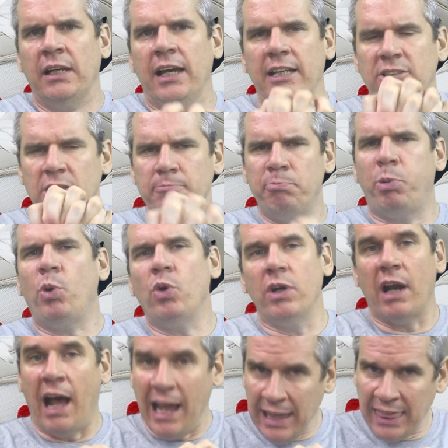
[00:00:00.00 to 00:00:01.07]
It's
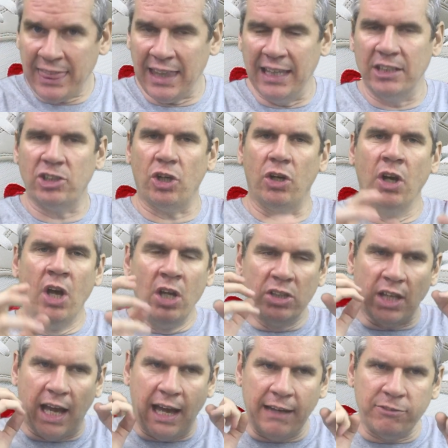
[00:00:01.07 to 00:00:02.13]
important, I think, to
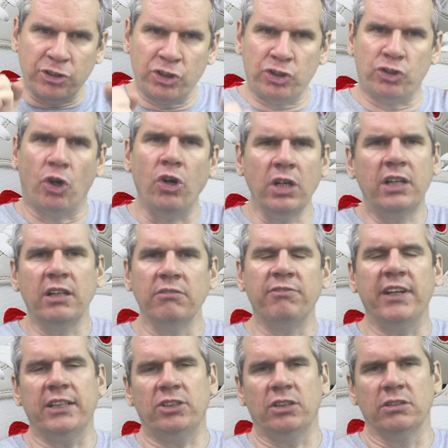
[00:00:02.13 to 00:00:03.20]
have strong
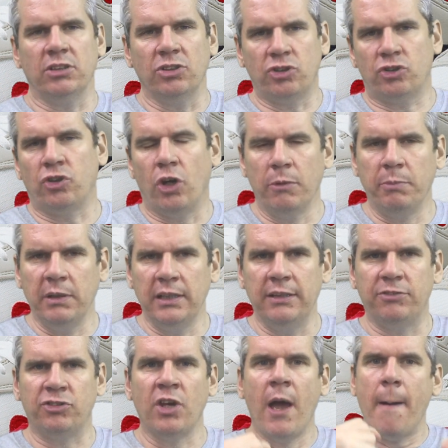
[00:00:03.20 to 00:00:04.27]
convictions and strong
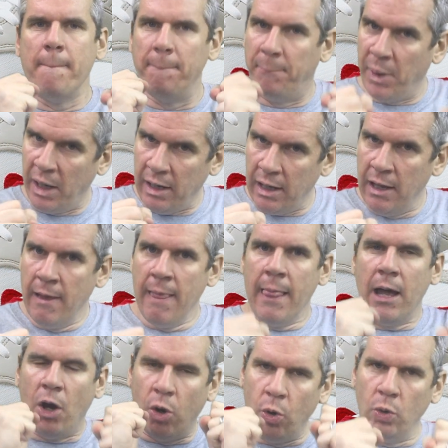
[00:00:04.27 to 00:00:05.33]
beliefs, but
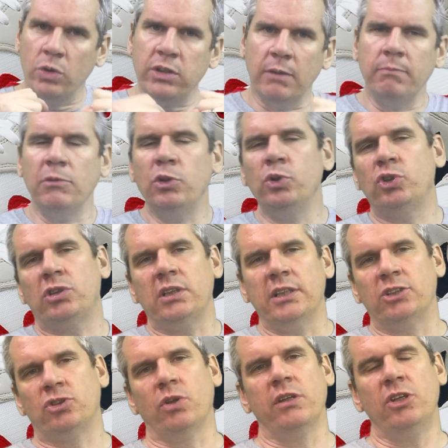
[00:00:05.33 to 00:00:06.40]
hold them loosely
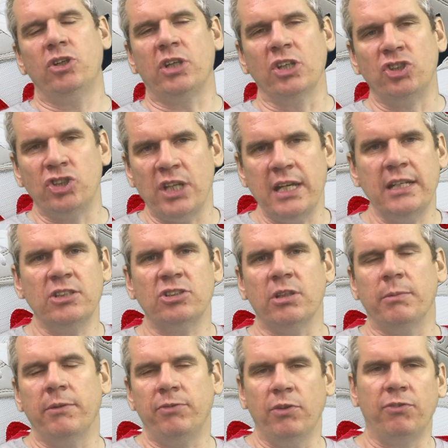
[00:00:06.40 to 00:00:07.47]
so that you can change
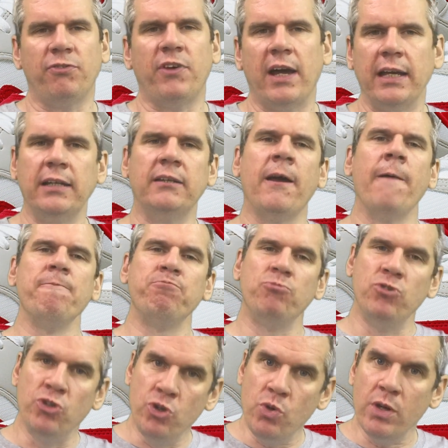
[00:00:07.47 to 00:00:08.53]
them if you find
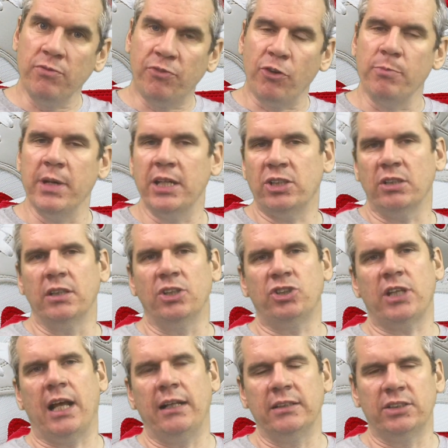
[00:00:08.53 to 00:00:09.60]
new information that
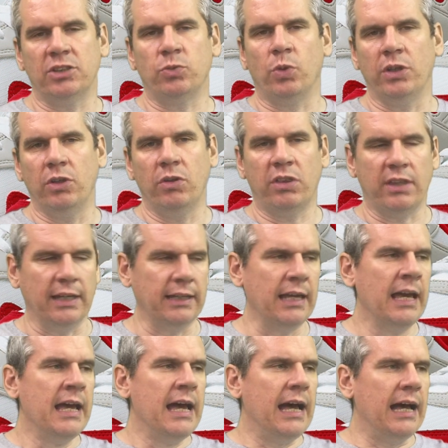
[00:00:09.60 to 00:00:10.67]
challenges what you think.
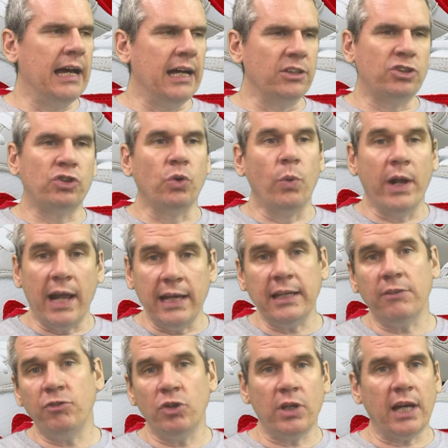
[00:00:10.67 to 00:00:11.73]
So when I
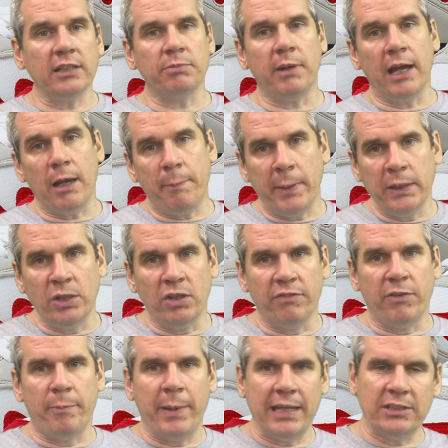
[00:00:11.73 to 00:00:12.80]
give you guys my opinion of
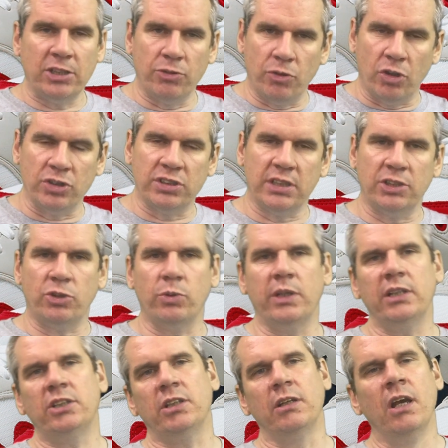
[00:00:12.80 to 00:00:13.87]
the Betsy Ross
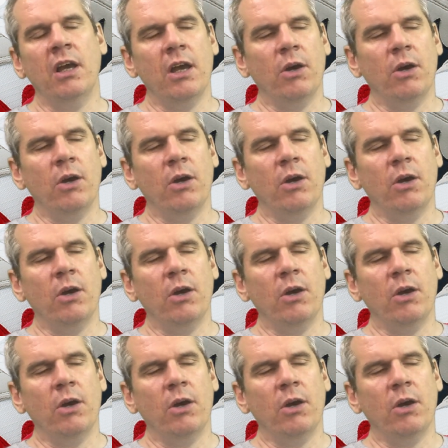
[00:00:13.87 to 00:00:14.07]
situation